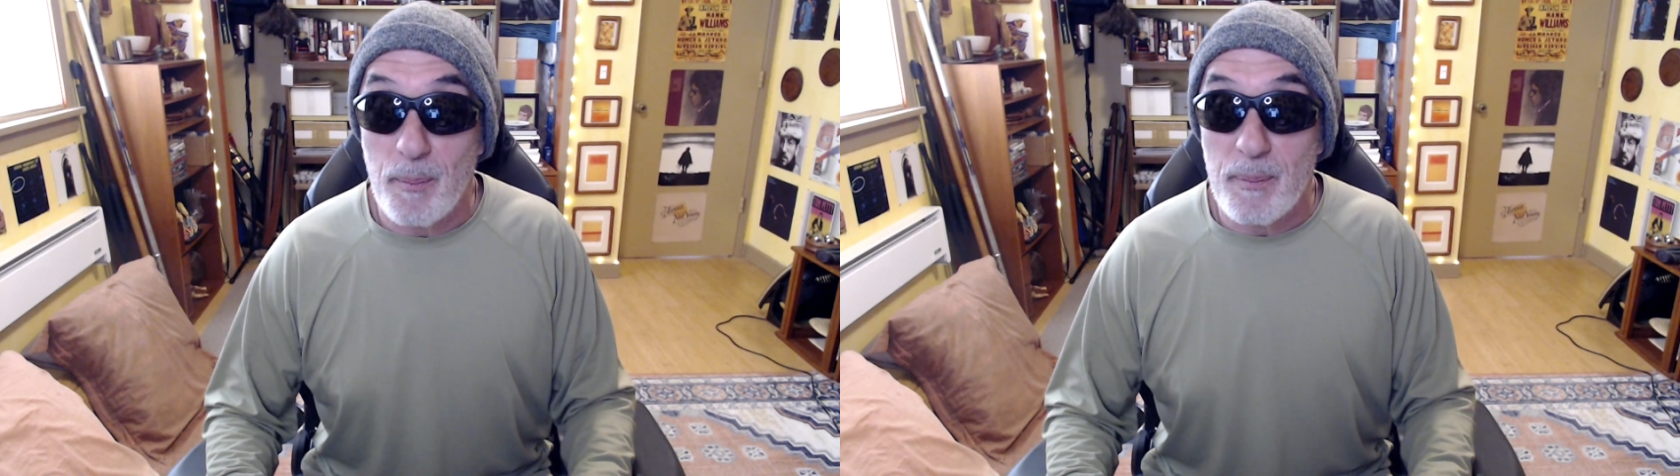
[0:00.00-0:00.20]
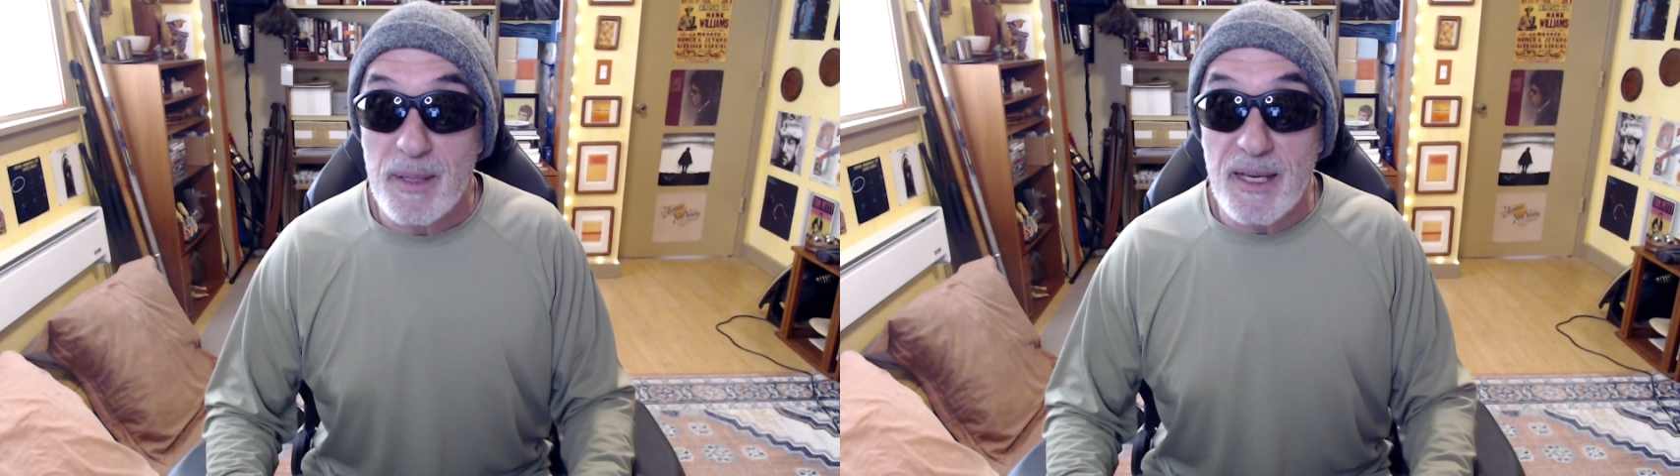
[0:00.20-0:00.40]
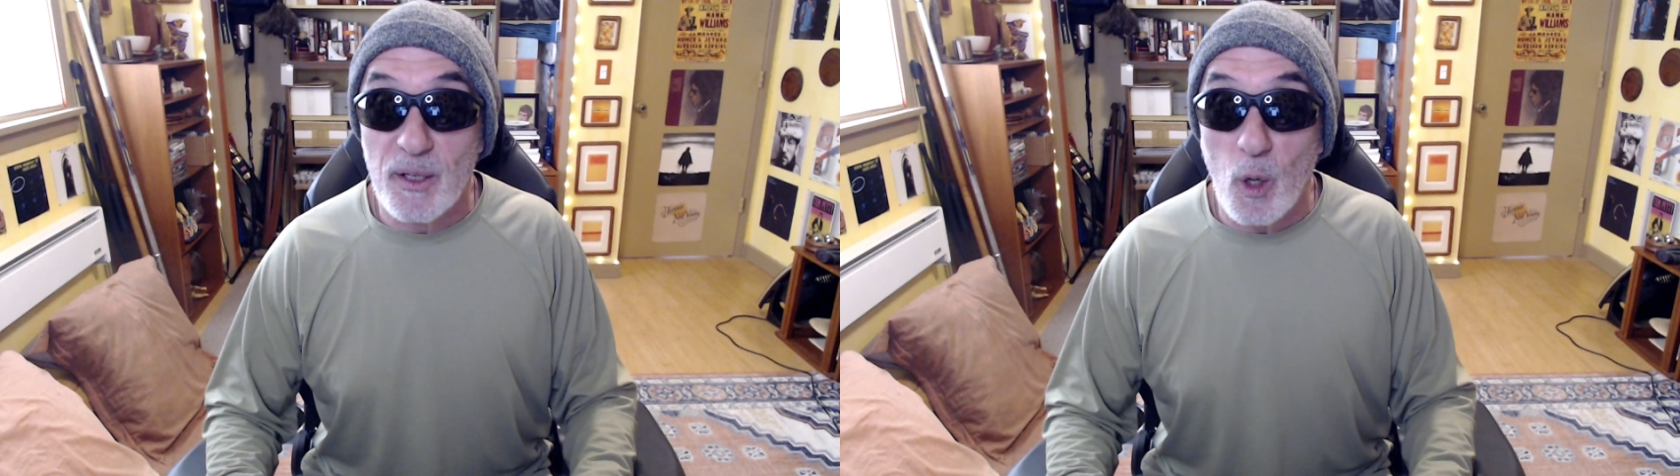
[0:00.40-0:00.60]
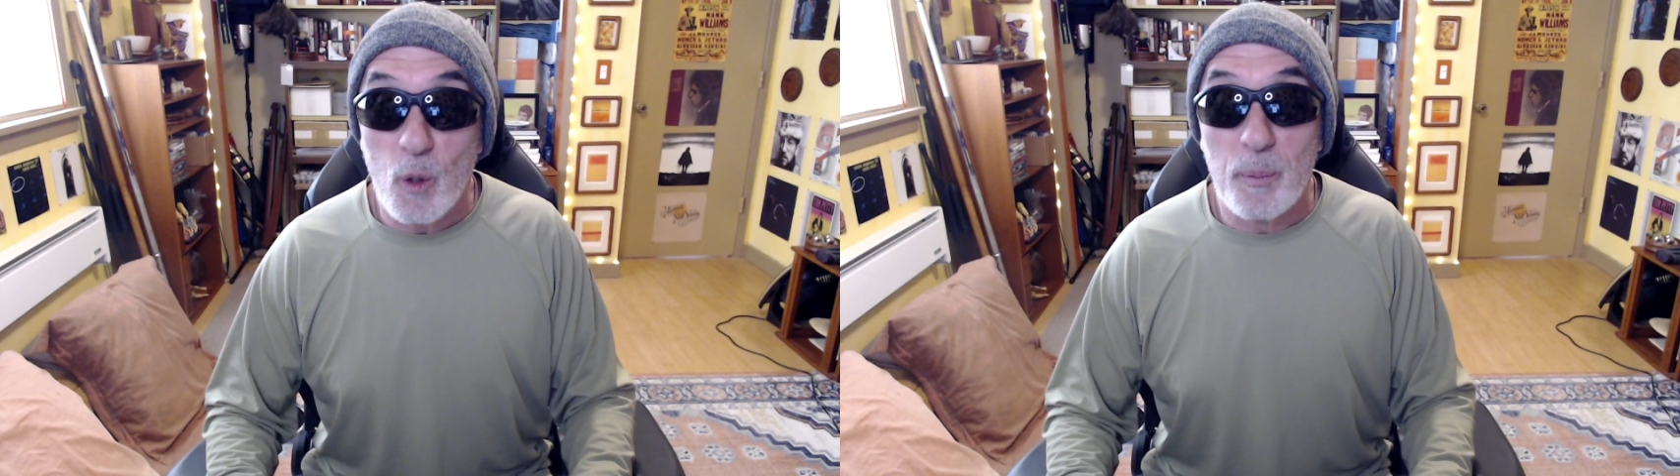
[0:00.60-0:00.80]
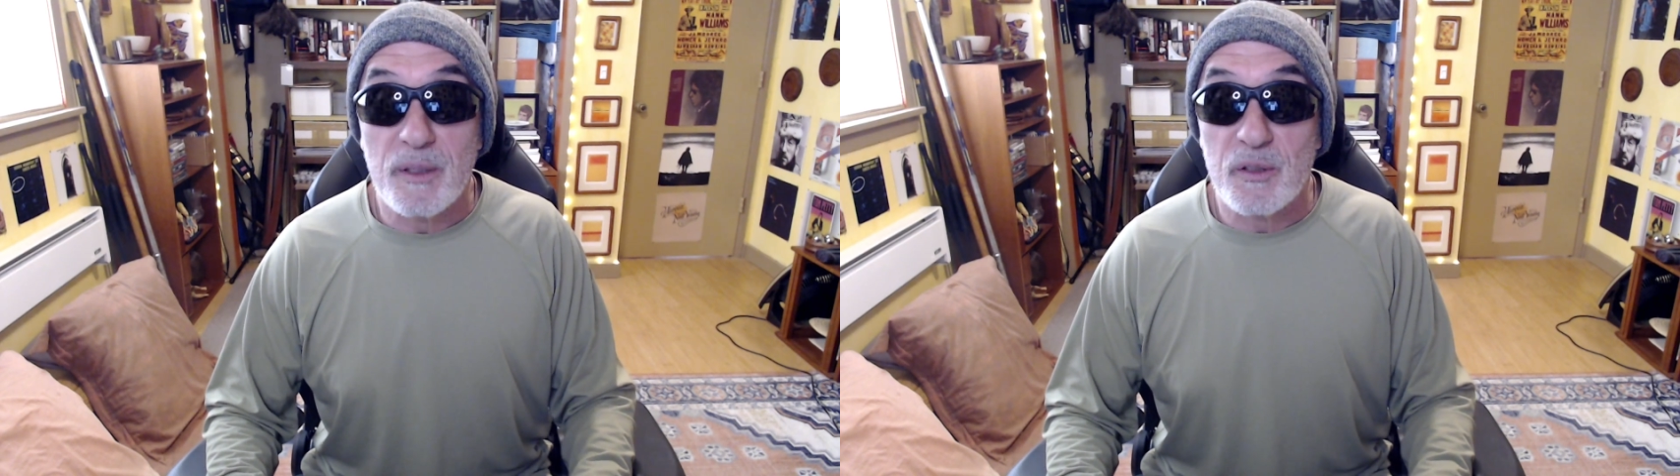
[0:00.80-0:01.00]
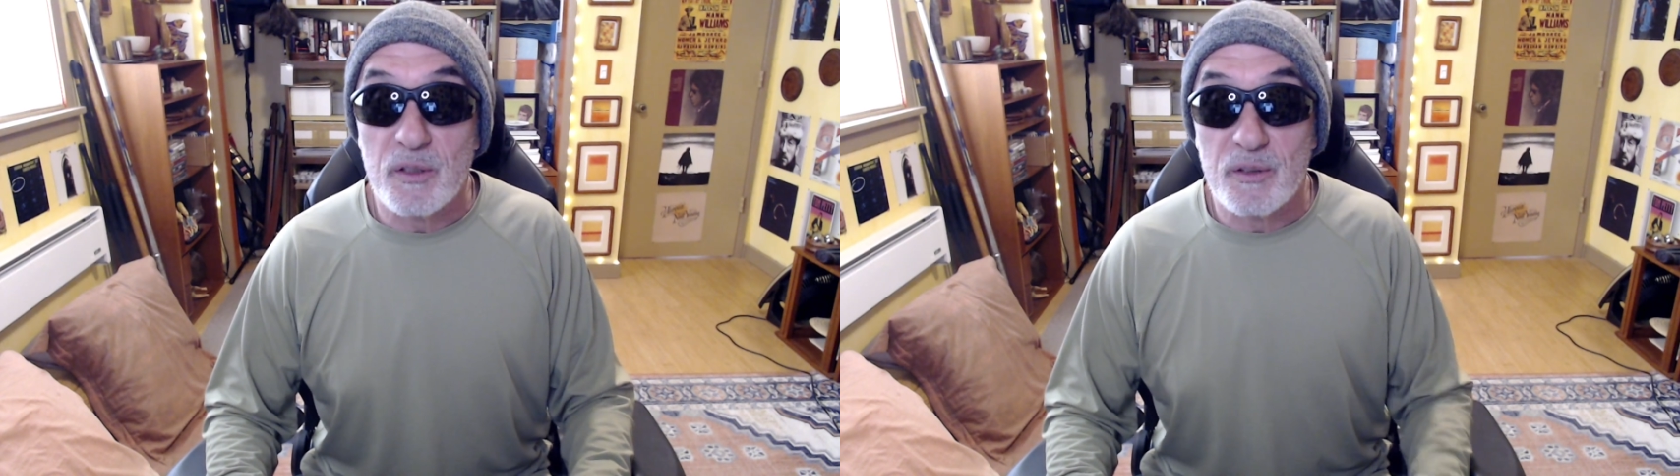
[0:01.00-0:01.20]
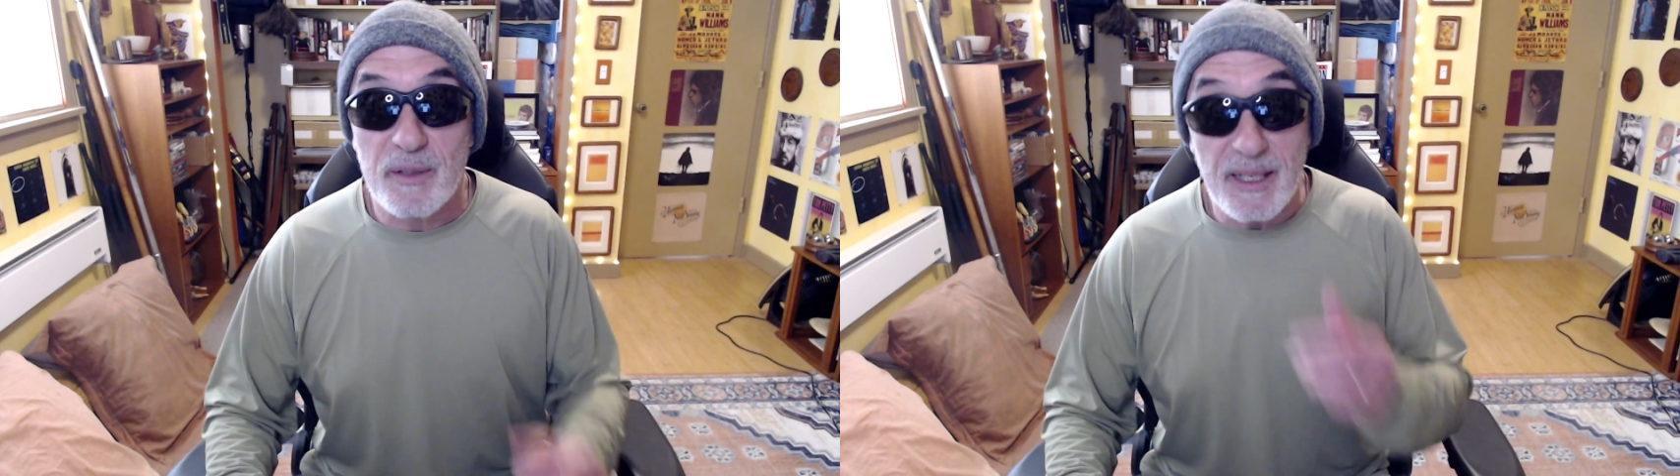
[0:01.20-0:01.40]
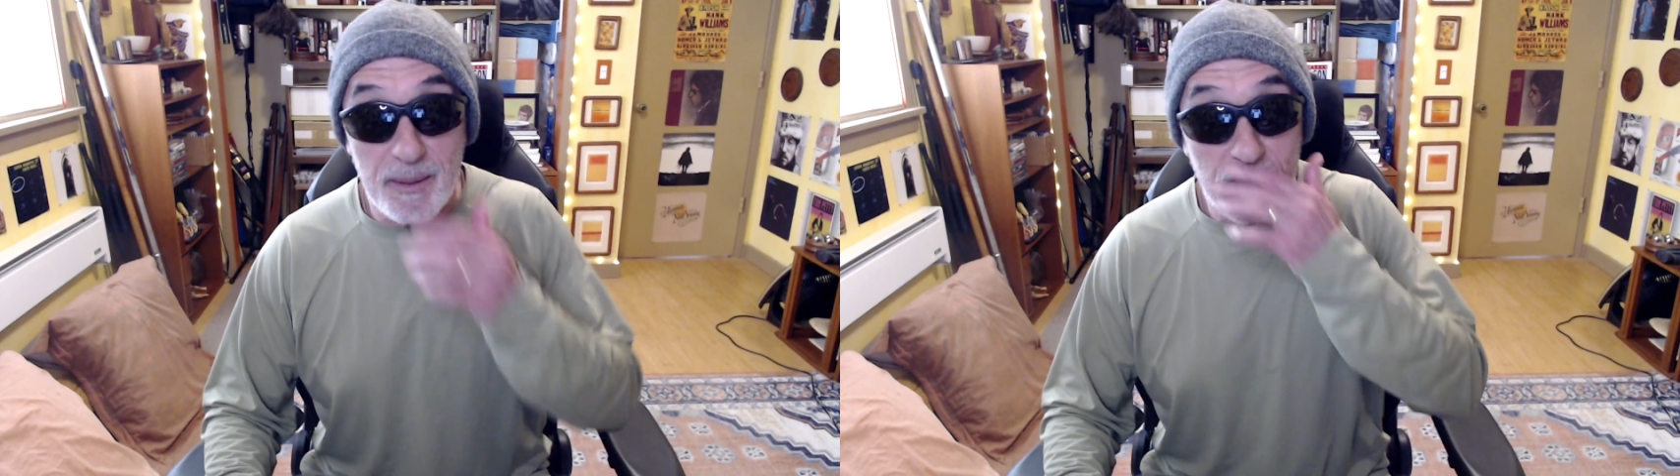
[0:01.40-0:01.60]
be an open
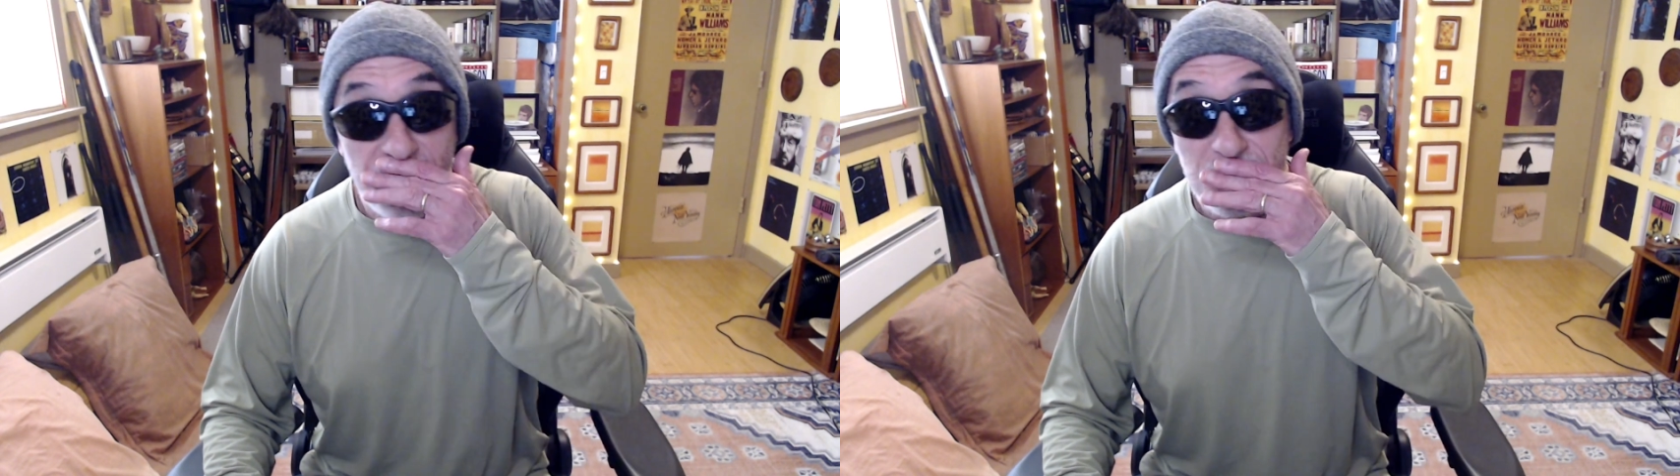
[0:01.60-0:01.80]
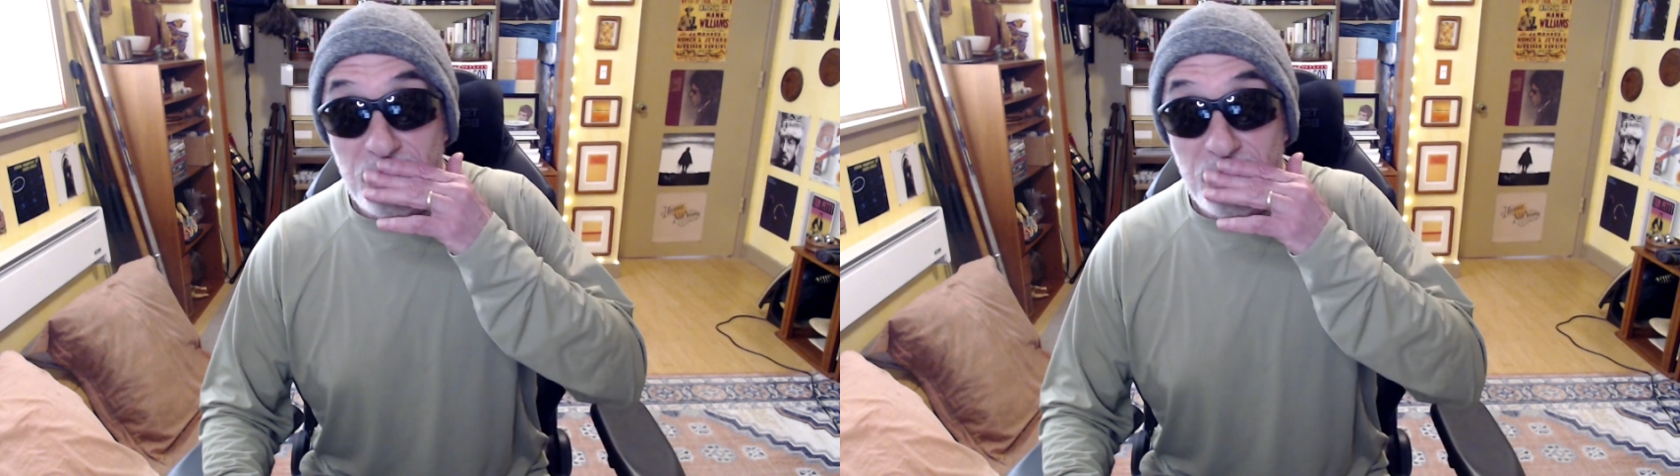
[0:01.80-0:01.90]
stream